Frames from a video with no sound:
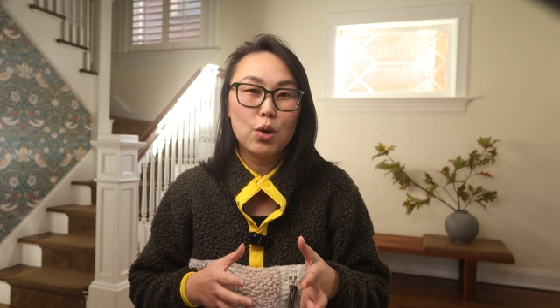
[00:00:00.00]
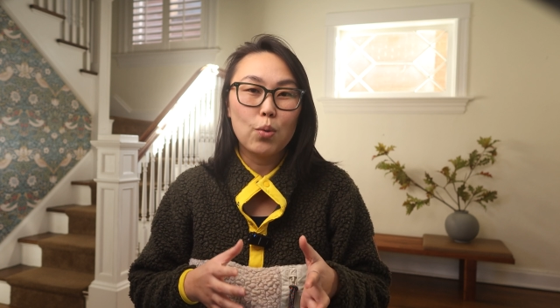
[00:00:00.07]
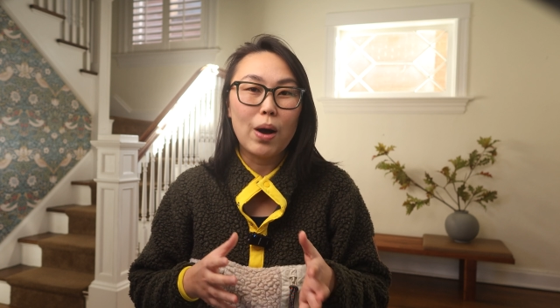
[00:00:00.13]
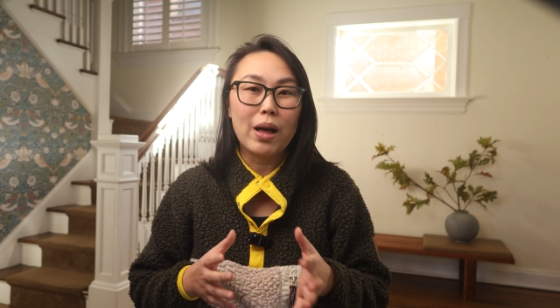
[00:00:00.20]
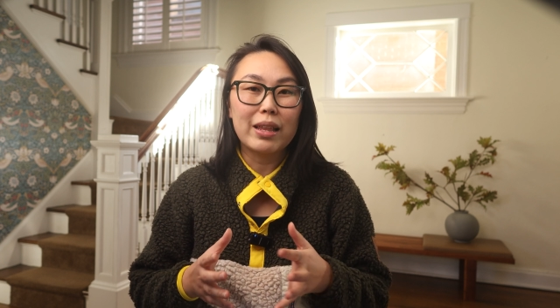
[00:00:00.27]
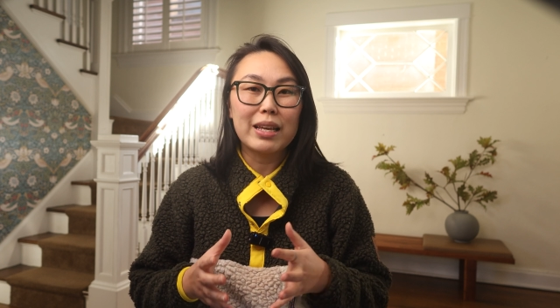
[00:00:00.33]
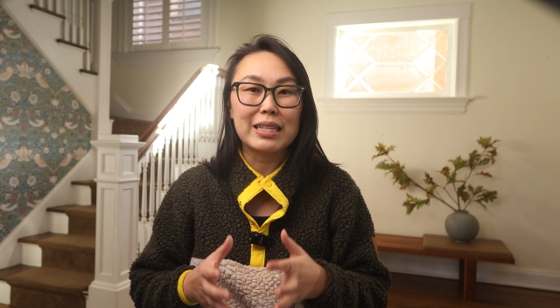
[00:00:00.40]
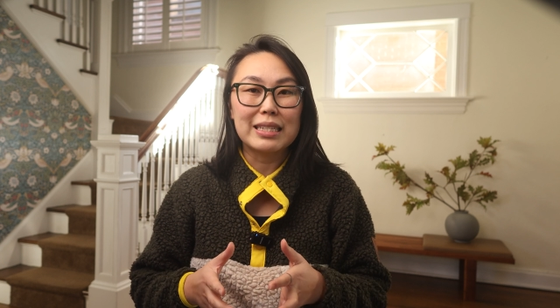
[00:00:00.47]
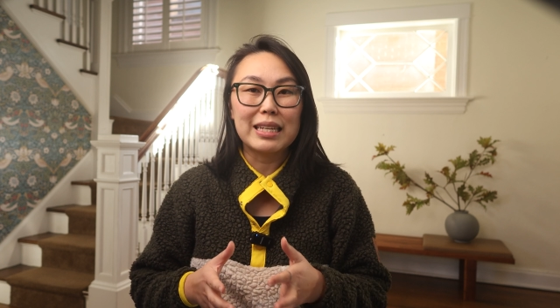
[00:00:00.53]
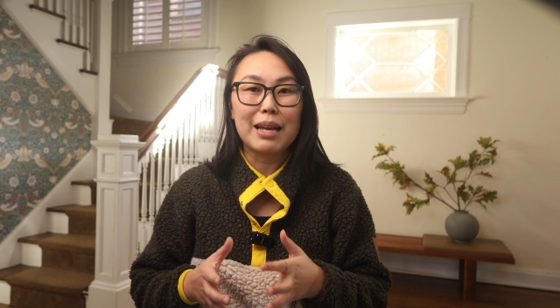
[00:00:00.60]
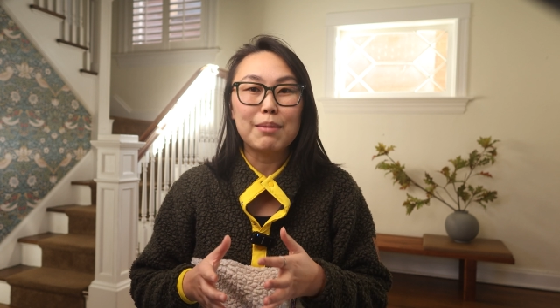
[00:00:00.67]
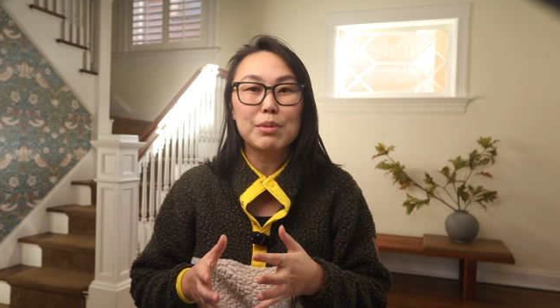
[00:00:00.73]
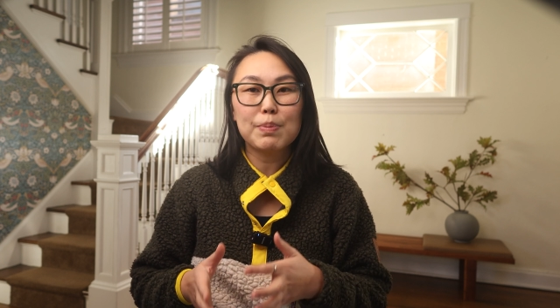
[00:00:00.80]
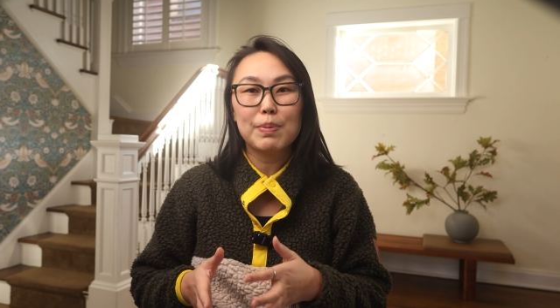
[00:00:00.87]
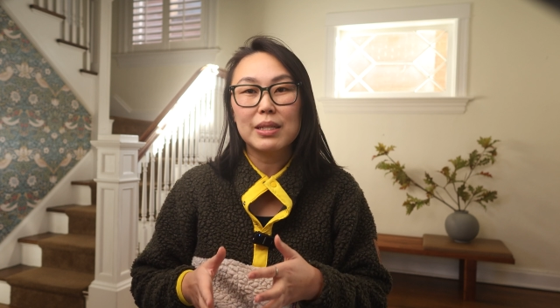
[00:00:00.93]
while
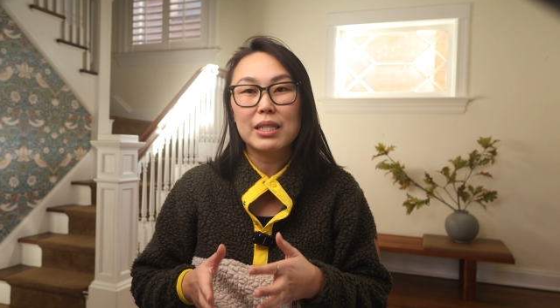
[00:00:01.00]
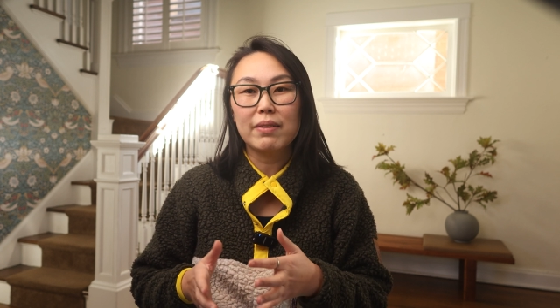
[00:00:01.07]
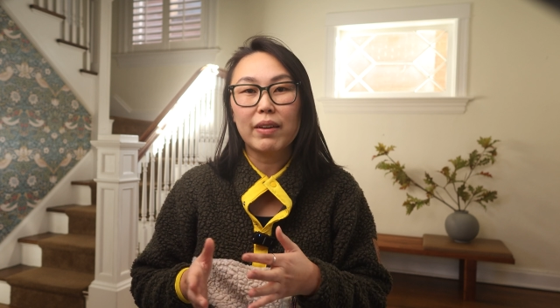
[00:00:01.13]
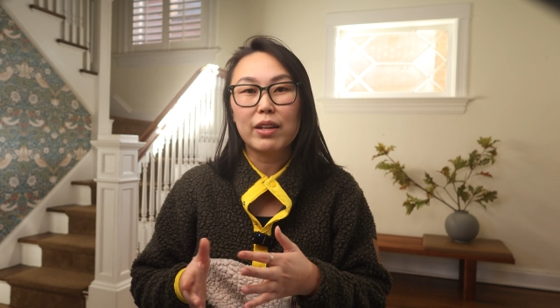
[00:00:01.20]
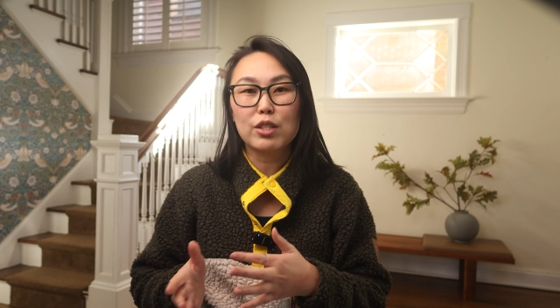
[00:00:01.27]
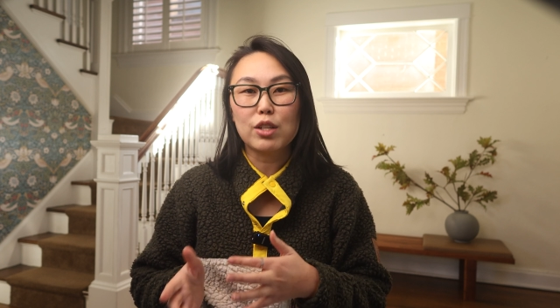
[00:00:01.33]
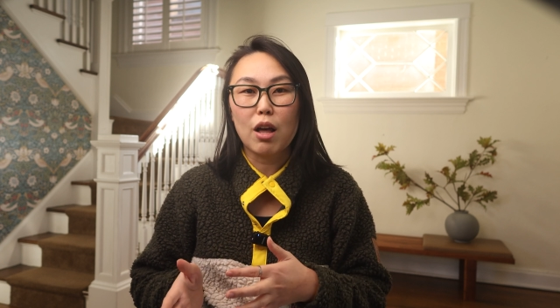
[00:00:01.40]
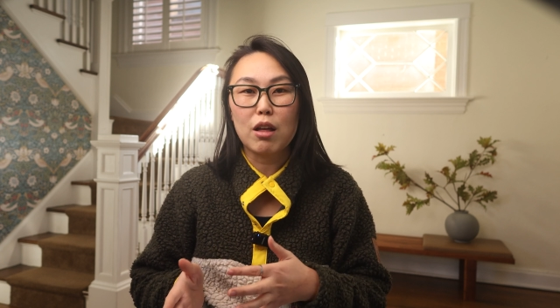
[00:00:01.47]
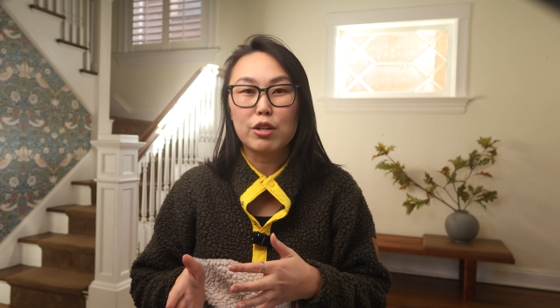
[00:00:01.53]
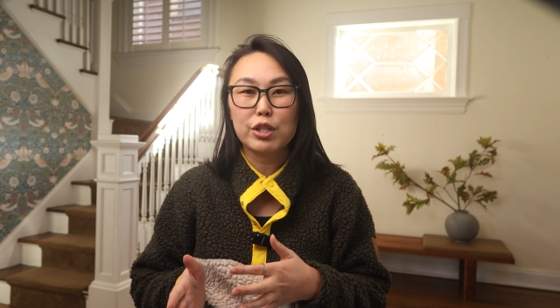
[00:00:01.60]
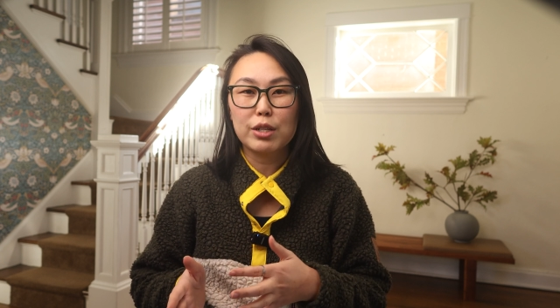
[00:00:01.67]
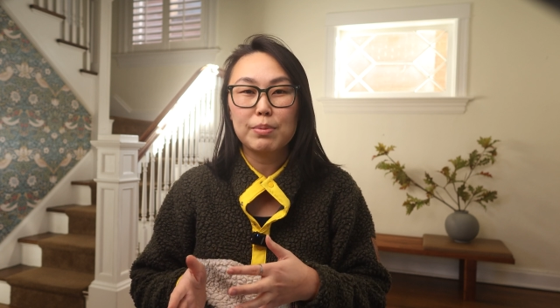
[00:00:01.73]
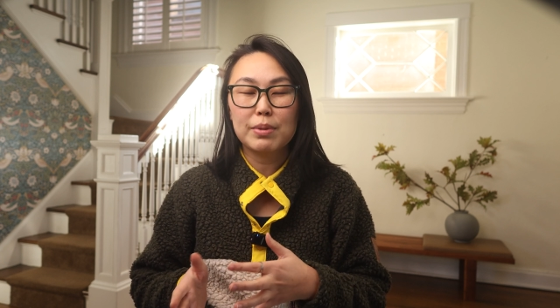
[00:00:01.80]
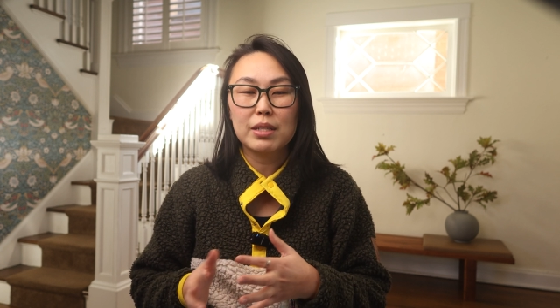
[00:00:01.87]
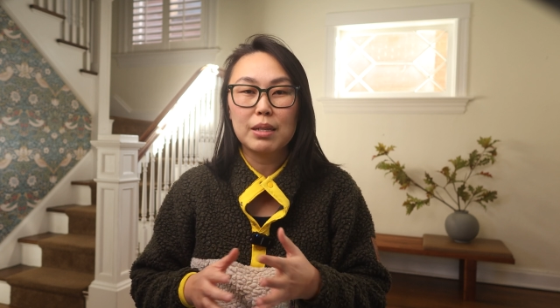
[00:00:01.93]
exam-specific
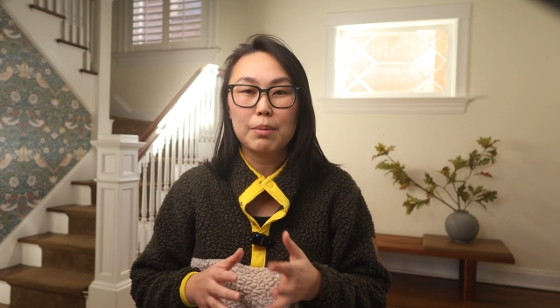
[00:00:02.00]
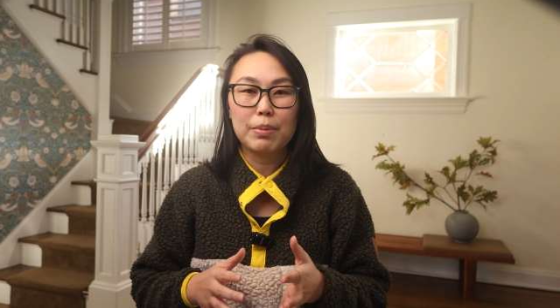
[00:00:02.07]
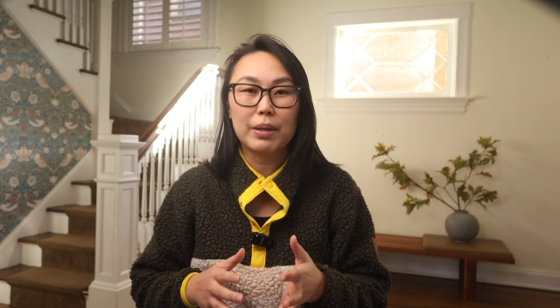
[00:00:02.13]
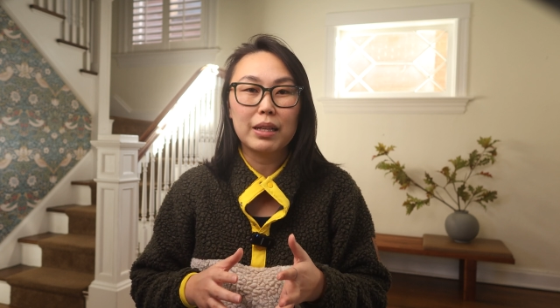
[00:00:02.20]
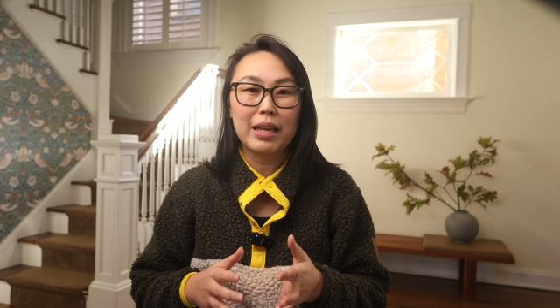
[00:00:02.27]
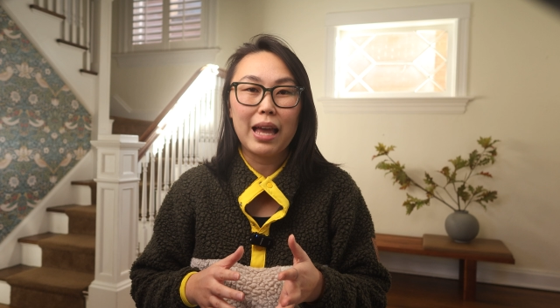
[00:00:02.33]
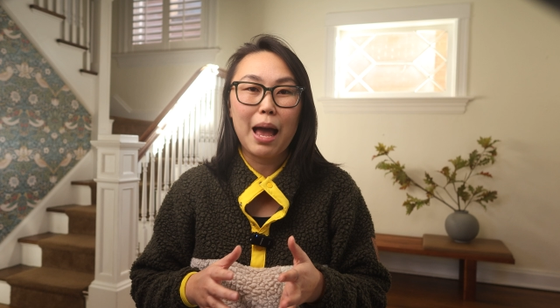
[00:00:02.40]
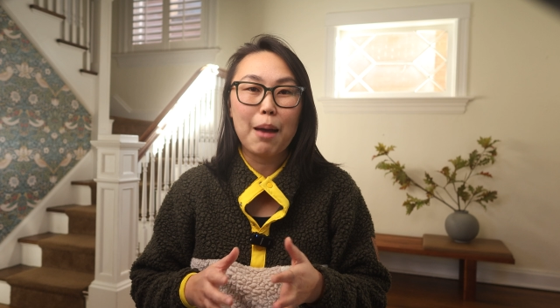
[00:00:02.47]
scholarships typically